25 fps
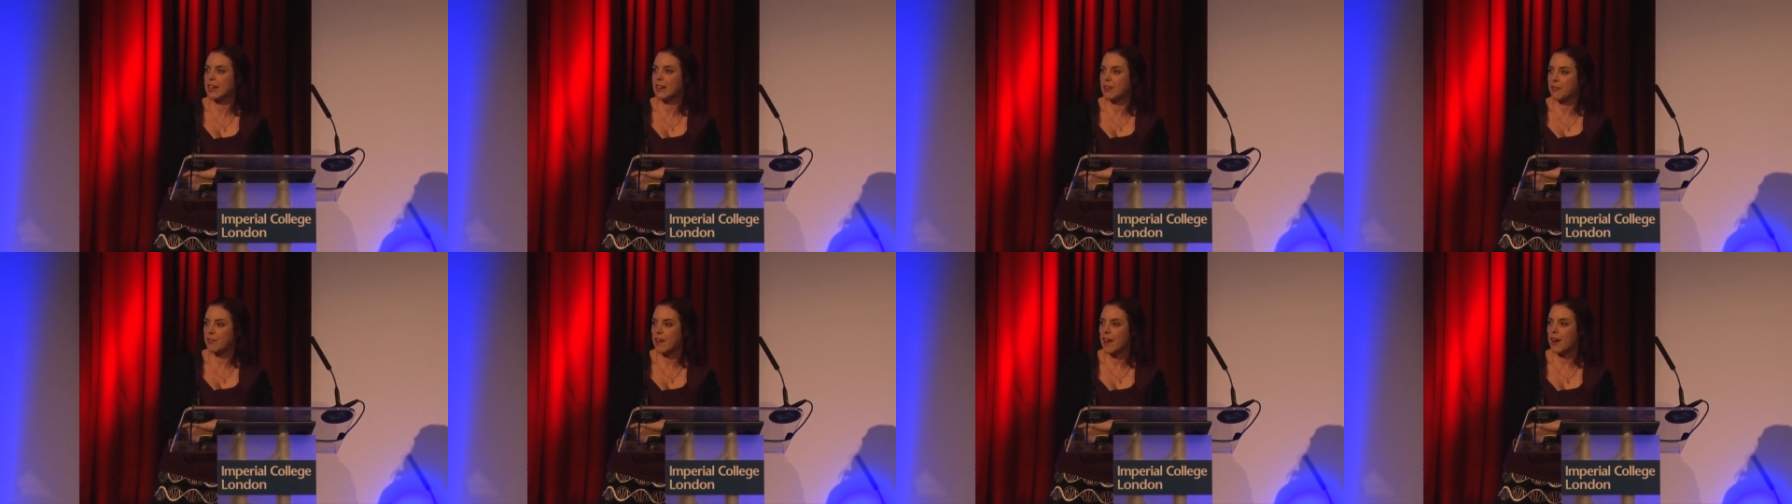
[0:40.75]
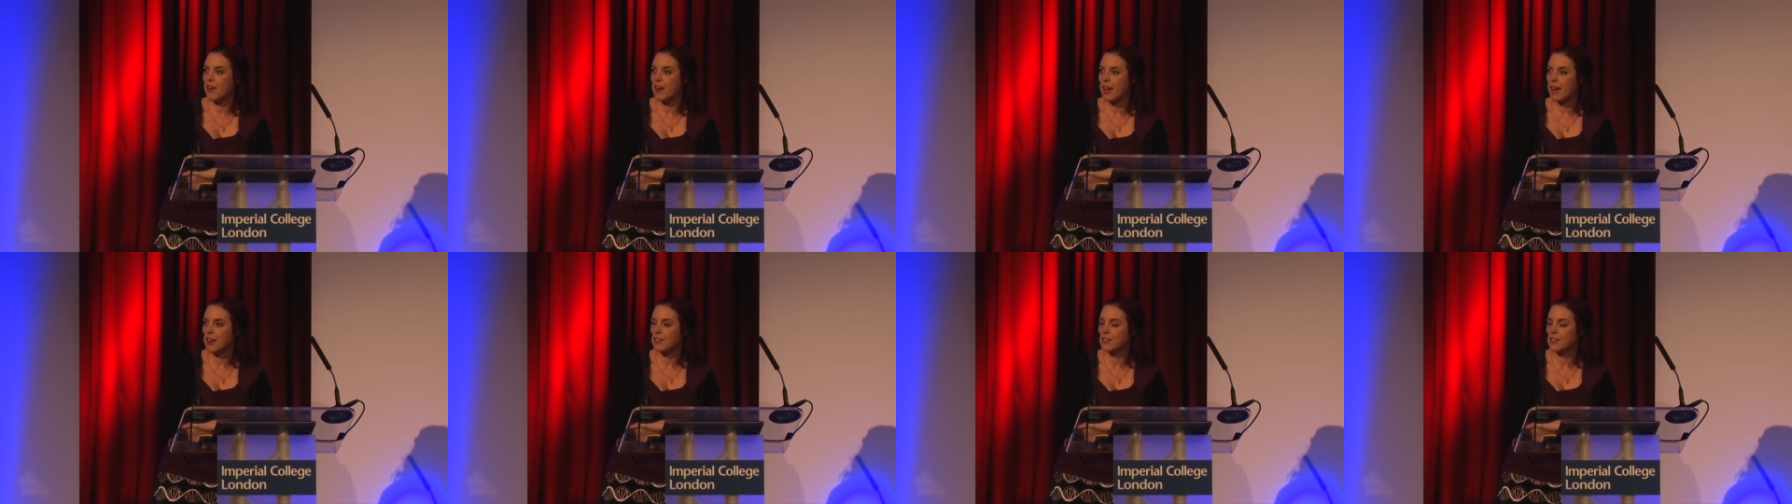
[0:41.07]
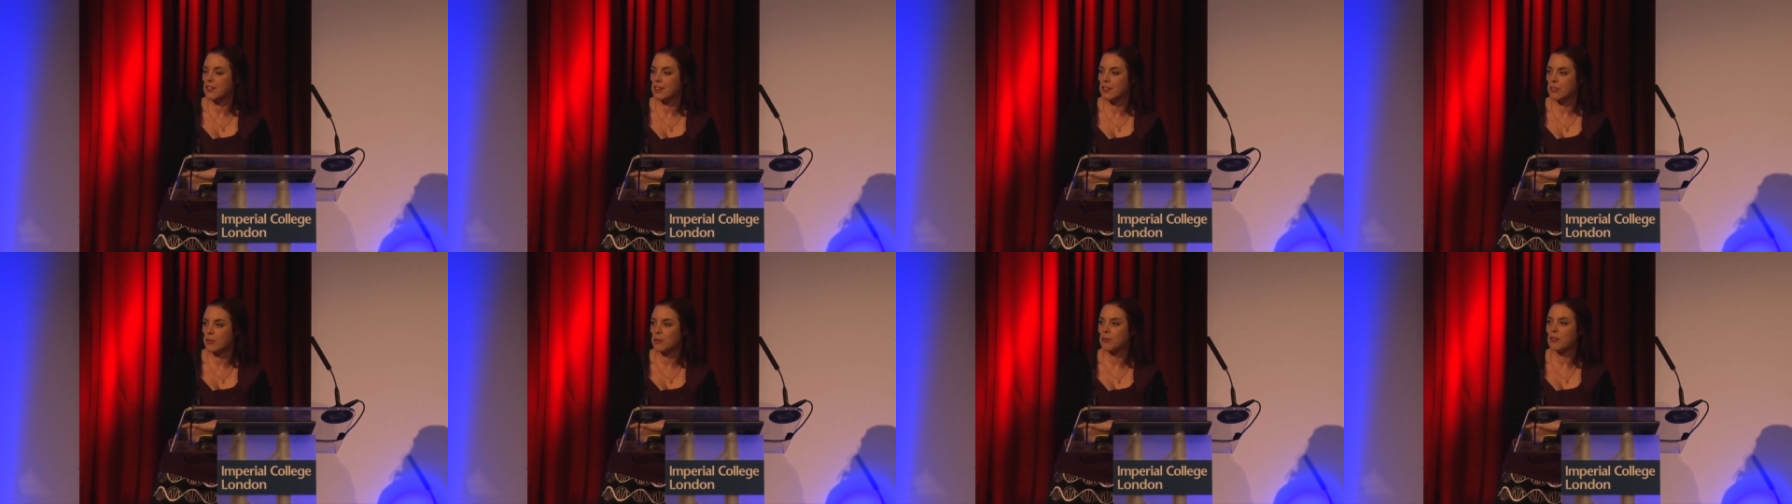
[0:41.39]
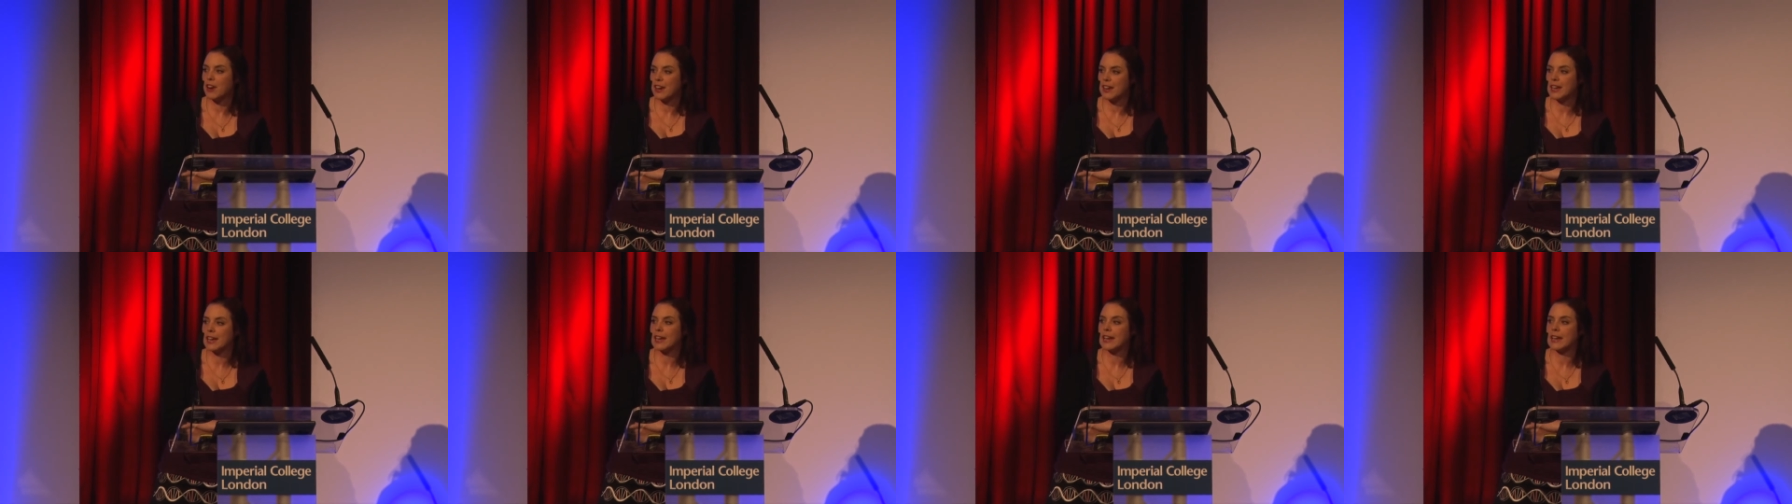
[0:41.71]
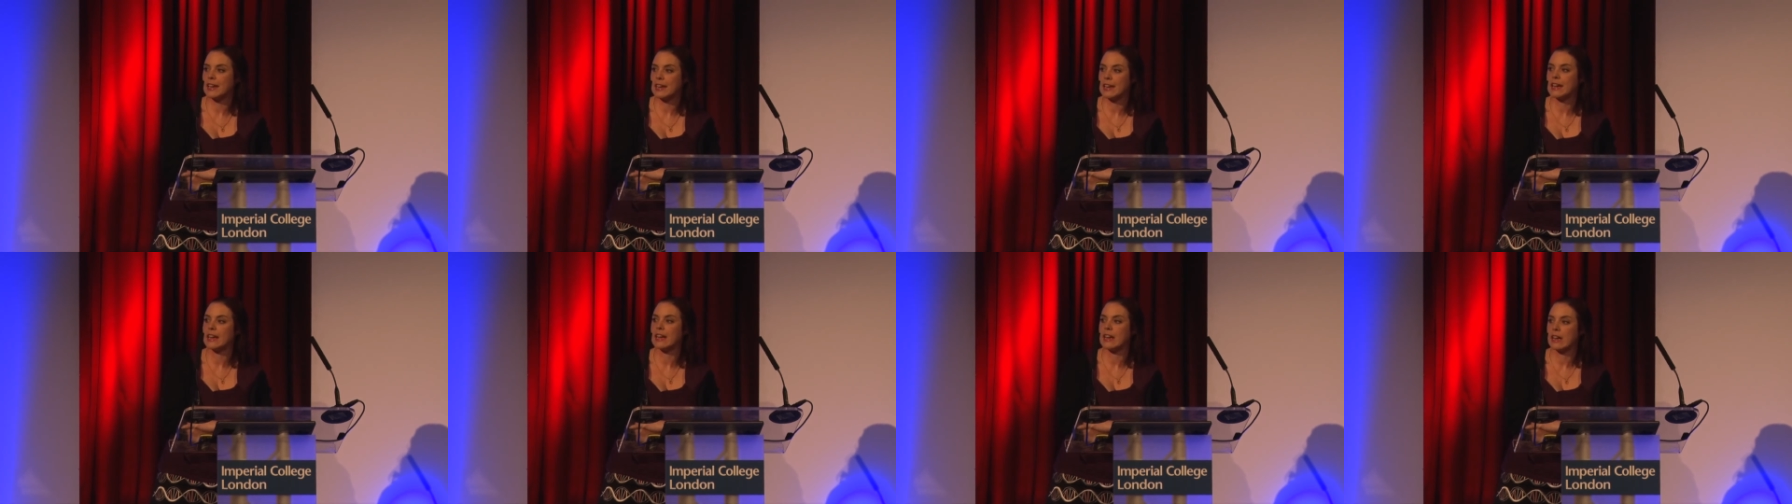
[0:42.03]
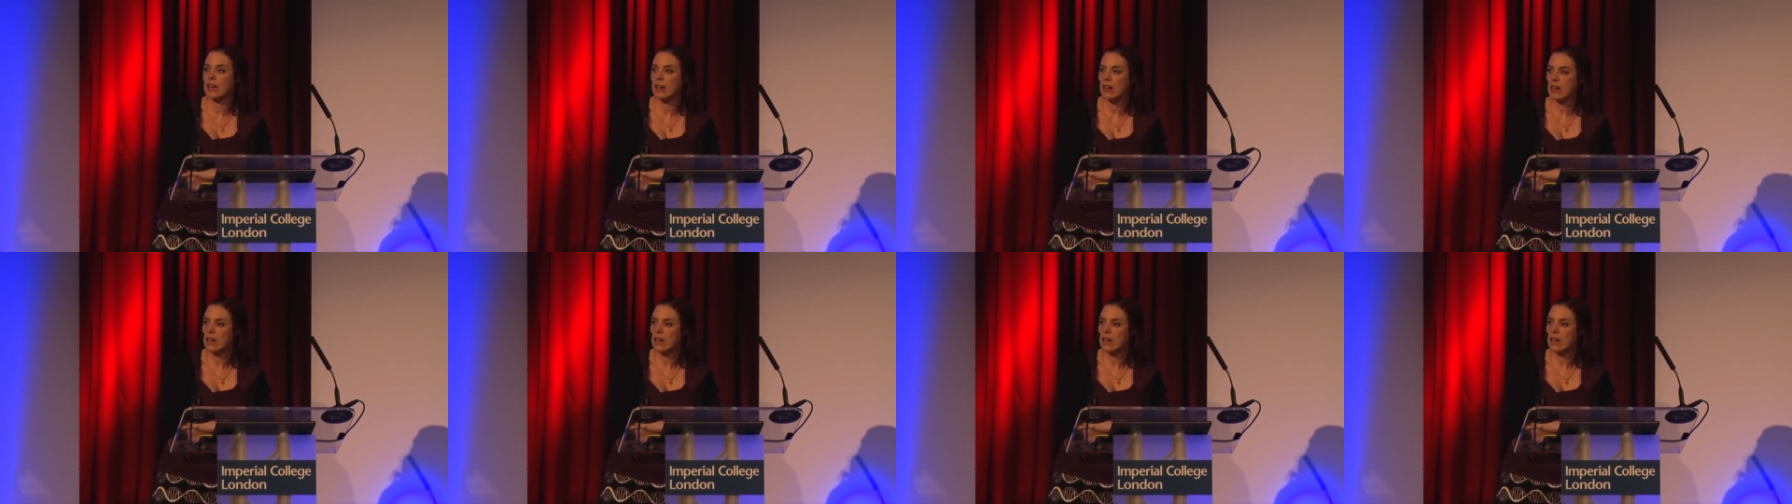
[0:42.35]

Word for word: variation is already kicking in.